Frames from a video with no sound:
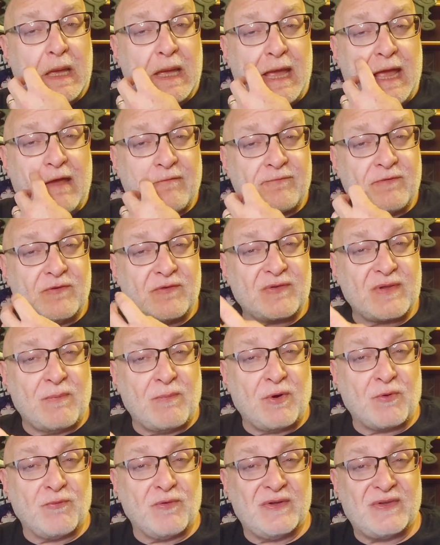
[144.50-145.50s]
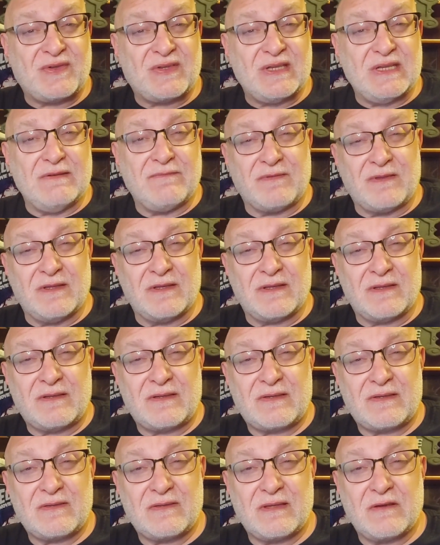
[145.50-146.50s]
after someone received
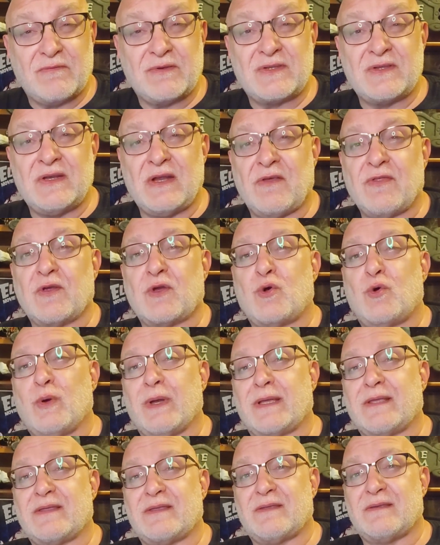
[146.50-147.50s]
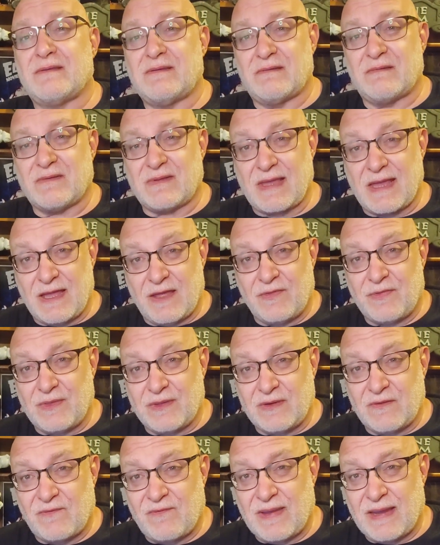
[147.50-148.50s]
this, there was another quick
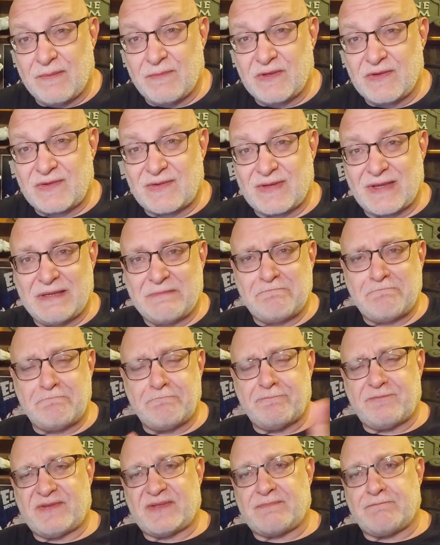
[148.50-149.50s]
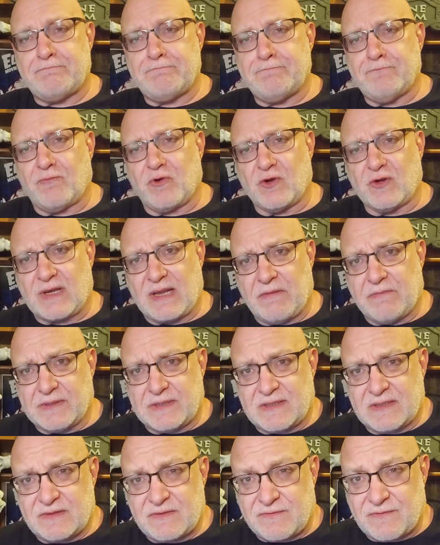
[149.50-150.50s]
death, and the family said, "We're done
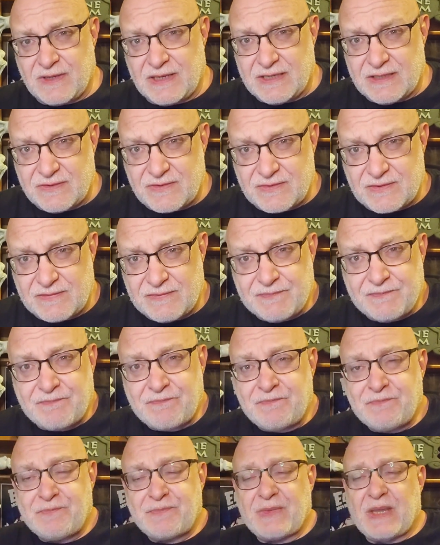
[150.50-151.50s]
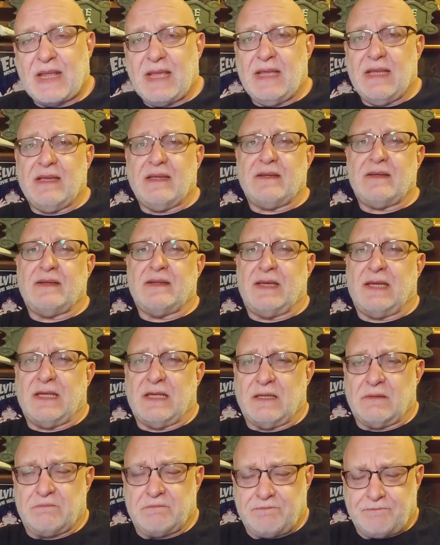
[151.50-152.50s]
with this vase," and
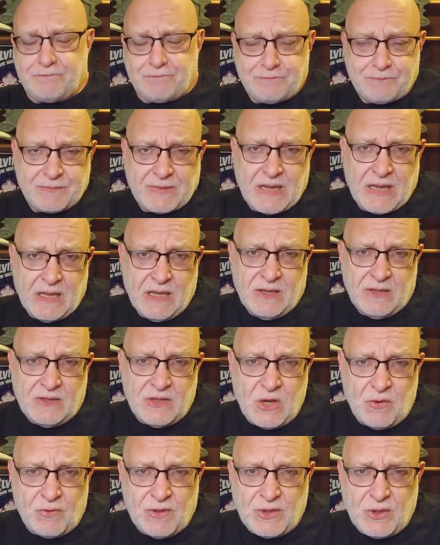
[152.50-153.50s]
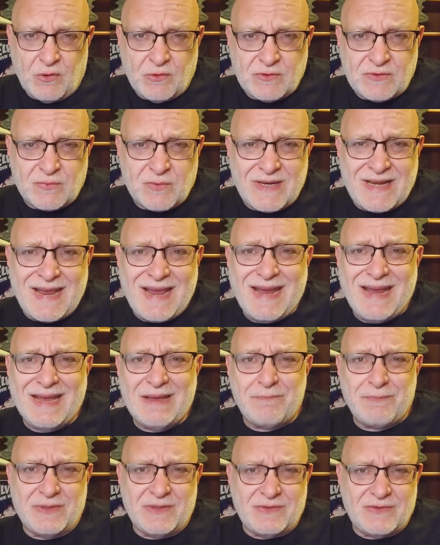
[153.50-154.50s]
um, no one knows what
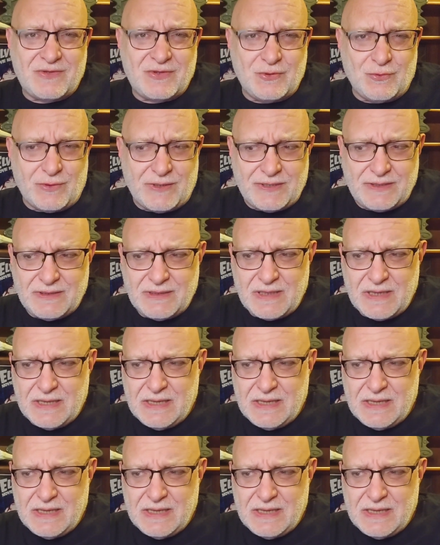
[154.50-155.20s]
happened to it.